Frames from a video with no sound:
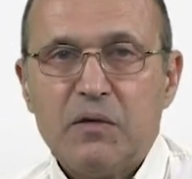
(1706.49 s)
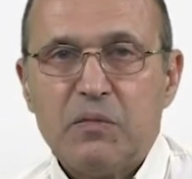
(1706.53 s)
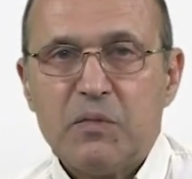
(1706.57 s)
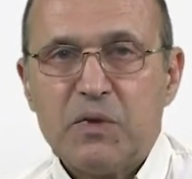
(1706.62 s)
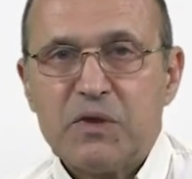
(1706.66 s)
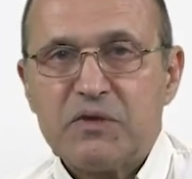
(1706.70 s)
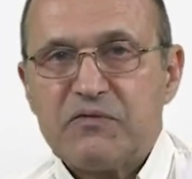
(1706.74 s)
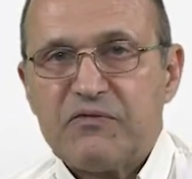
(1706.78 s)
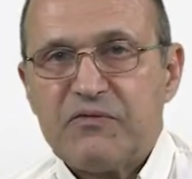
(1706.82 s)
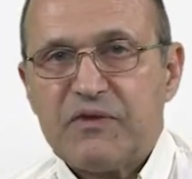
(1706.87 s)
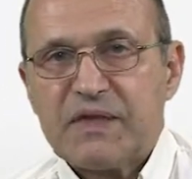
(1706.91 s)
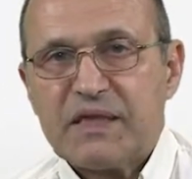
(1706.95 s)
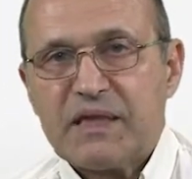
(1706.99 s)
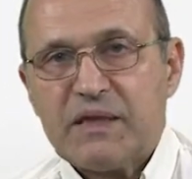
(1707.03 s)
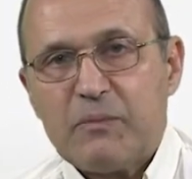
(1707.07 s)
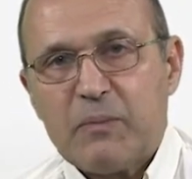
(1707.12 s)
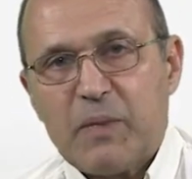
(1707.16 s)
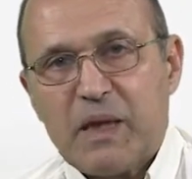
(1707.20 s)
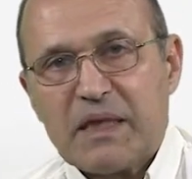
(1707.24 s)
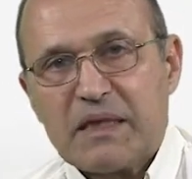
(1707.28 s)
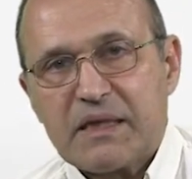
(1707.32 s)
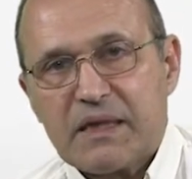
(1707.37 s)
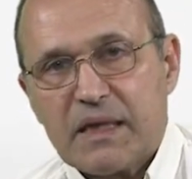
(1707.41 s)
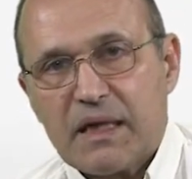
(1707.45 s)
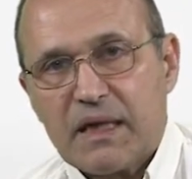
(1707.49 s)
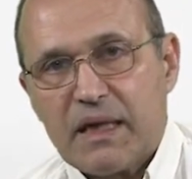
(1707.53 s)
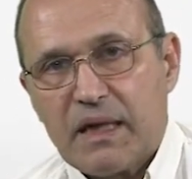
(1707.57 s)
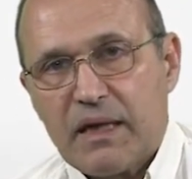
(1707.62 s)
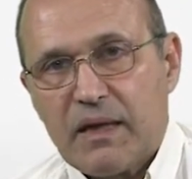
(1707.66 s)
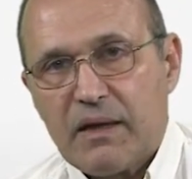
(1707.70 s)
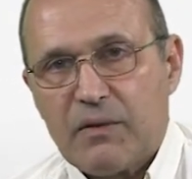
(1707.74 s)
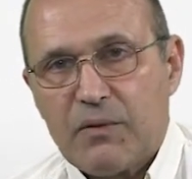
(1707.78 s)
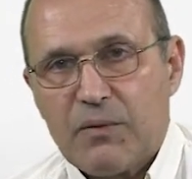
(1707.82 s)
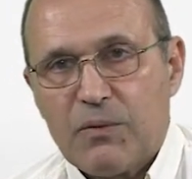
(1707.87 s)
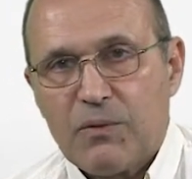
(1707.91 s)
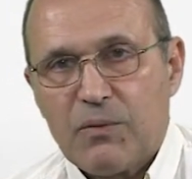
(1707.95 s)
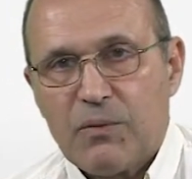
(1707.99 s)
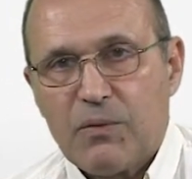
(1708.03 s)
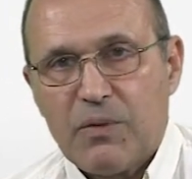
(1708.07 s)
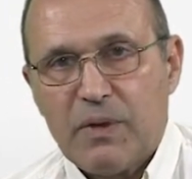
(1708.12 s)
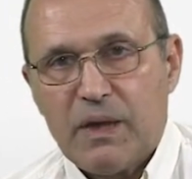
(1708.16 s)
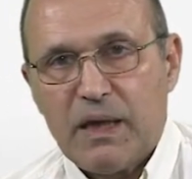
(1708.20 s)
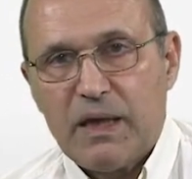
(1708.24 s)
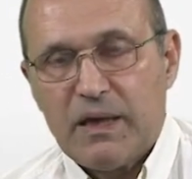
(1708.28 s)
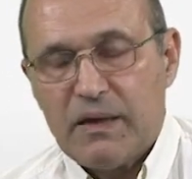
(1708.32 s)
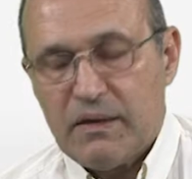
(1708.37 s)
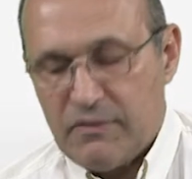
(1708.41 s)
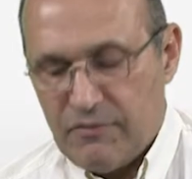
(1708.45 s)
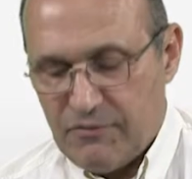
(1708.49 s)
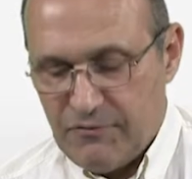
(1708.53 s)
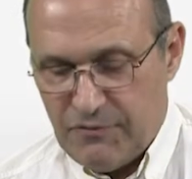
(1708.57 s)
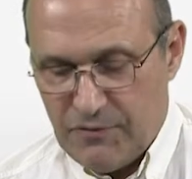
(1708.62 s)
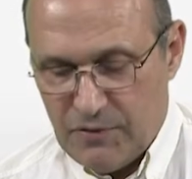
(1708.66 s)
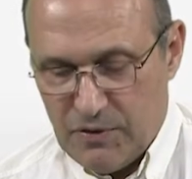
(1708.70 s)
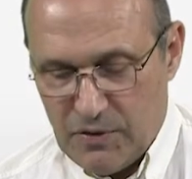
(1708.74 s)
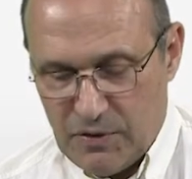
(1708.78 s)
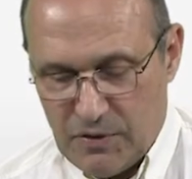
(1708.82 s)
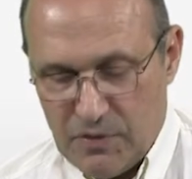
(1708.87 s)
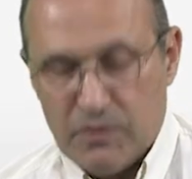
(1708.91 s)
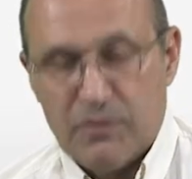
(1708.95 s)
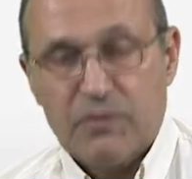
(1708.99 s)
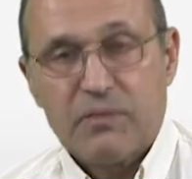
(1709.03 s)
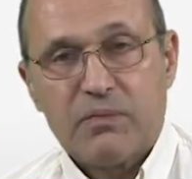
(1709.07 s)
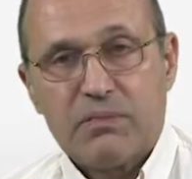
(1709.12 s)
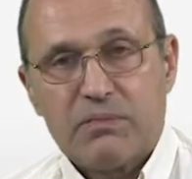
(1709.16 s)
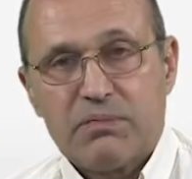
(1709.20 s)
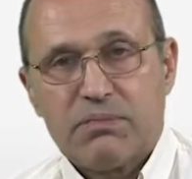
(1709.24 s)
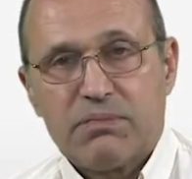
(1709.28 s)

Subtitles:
But fundamentally, we follow